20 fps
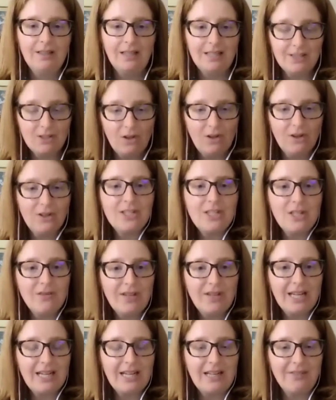As long mm-hmm. as you've
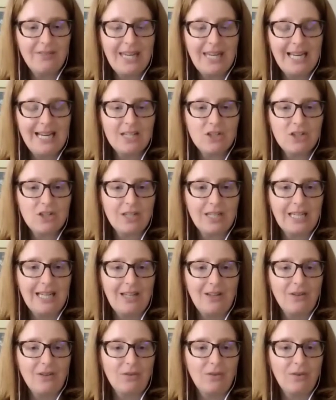got enough cash to
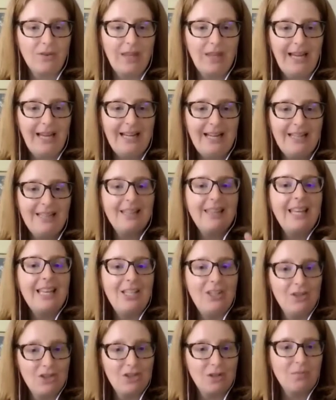get you through that,
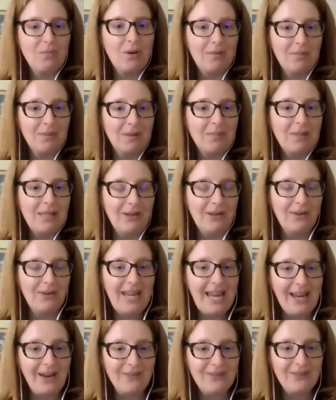then you should probably be
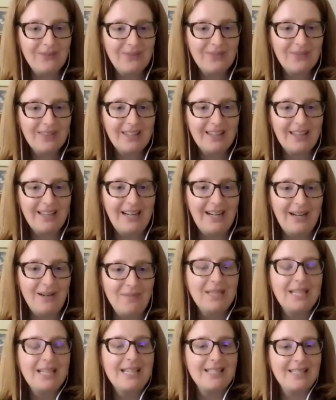okay.
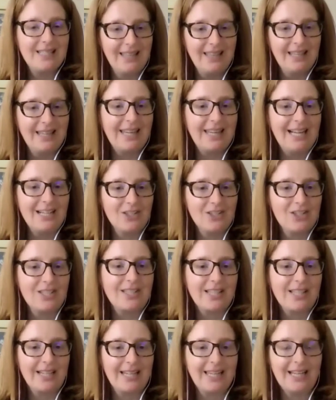Um, because then mm-hmm. the cash
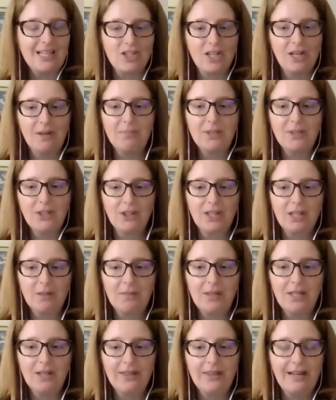is going to catch up and you're going to
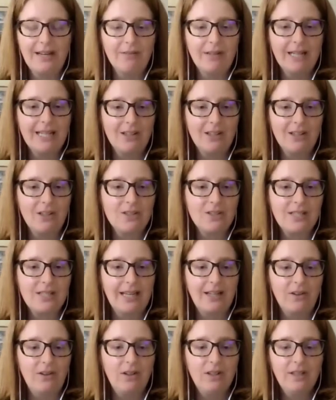be on that regular
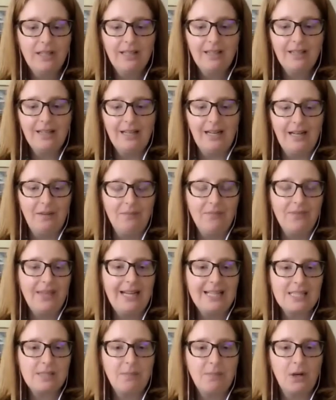cycle. Um,
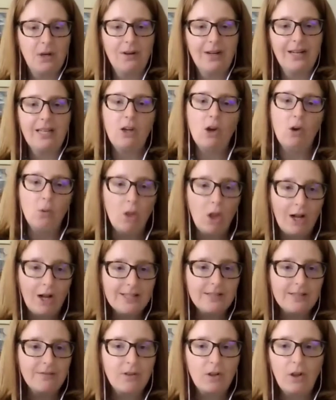that's barring no
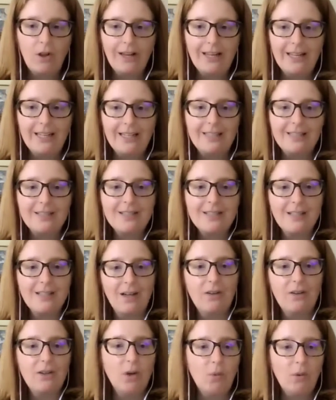loss of clients,
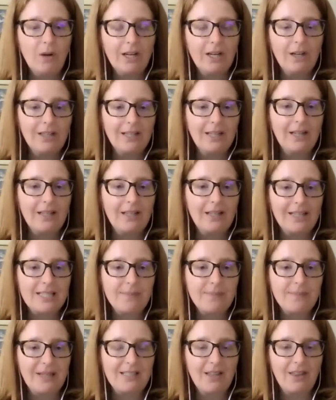uh, no one un-
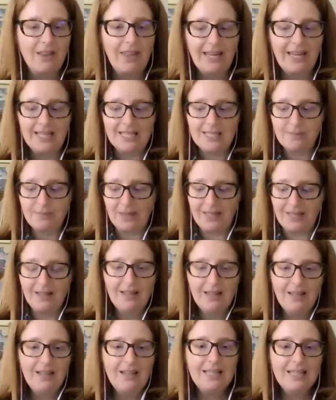unexpected things, but
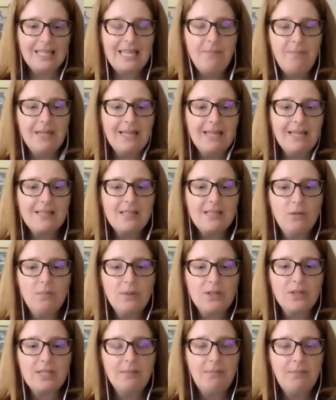keeping it
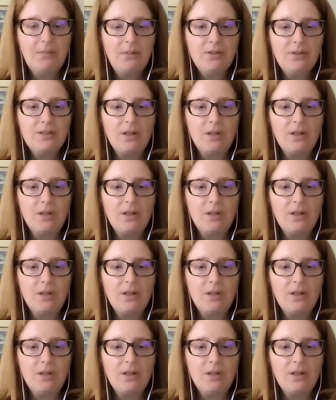super simple.